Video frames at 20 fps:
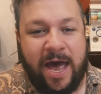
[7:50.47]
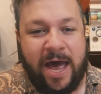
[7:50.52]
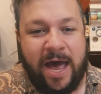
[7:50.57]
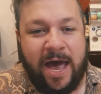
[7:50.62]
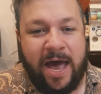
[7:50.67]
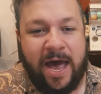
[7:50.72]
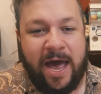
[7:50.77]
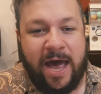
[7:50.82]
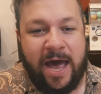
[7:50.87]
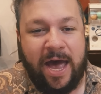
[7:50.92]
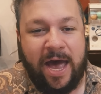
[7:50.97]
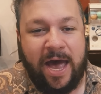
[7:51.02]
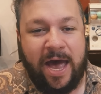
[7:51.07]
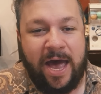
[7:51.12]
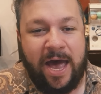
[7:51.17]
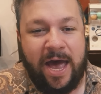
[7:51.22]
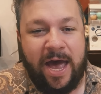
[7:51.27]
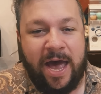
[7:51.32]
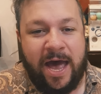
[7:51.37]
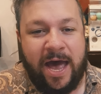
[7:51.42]

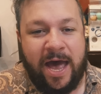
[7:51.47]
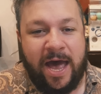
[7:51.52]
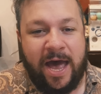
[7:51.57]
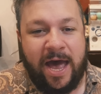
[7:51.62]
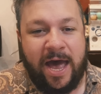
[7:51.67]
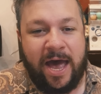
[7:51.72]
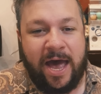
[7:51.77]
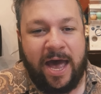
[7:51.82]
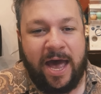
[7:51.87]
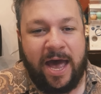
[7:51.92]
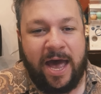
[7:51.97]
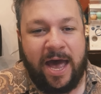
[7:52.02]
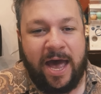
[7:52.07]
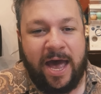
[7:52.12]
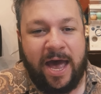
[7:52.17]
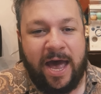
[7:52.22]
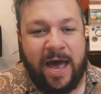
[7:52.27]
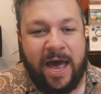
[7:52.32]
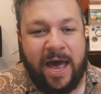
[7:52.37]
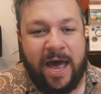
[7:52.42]

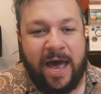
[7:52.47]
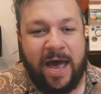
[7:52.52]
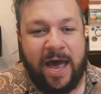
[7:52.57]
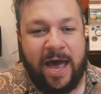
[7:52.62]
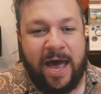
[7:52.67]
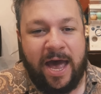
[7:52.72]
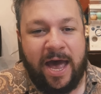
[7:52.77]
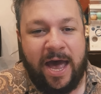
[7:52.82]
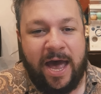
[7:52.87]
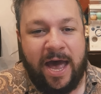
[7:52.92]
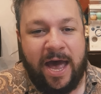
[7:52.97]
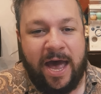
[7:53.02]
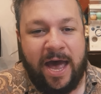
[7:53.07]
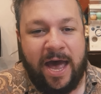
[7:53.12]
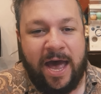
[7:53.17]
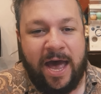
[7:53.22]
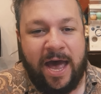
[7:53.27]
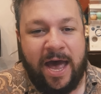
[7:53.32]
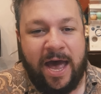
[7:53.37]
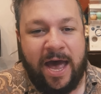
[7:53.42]

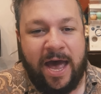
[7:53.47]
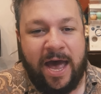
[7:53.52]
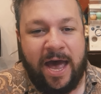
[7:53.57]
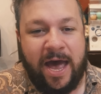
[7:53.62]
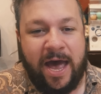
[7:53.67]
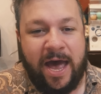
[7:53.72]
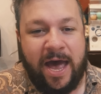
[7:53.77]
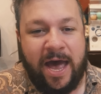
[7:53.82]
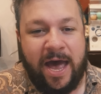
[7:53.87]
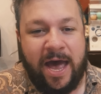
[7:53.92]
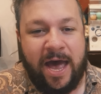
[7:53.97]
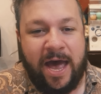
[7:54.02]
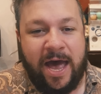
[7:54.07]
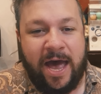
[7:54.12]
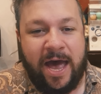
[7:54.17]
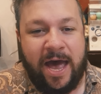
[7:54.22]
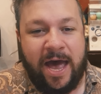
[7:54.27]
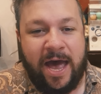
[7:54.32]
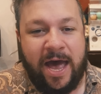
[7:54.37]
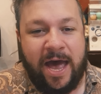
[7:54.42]

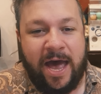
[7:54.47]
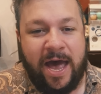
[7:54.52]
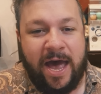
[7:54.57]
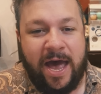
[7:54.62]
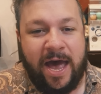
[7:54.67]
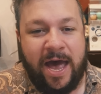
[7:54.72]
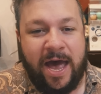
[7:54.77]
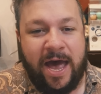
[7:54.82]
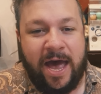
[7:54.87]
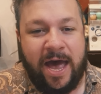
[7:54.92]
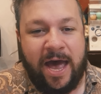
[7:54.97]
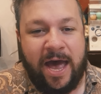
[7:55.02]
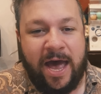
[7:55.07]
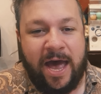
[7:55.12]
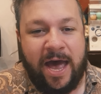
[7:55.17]
No one is speaking in this clip.